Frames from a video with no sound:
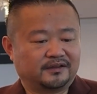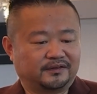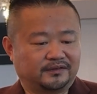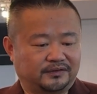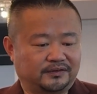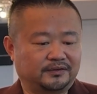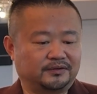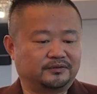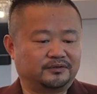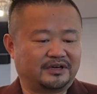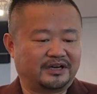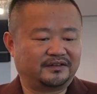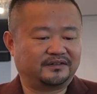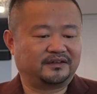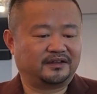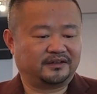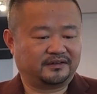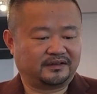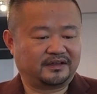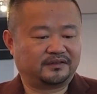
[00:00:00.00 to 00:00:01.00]
So I
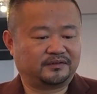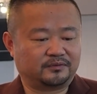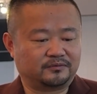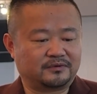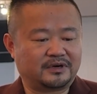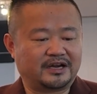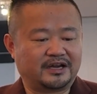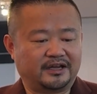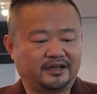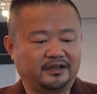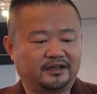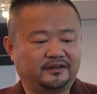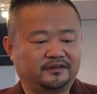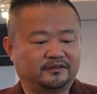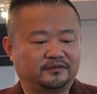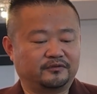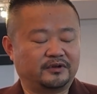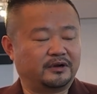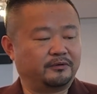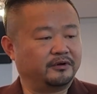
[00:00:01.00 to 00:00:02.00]
think that's why
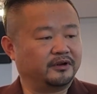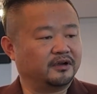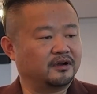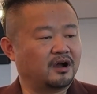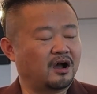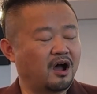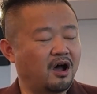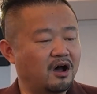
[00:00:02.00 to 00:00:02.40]
it's very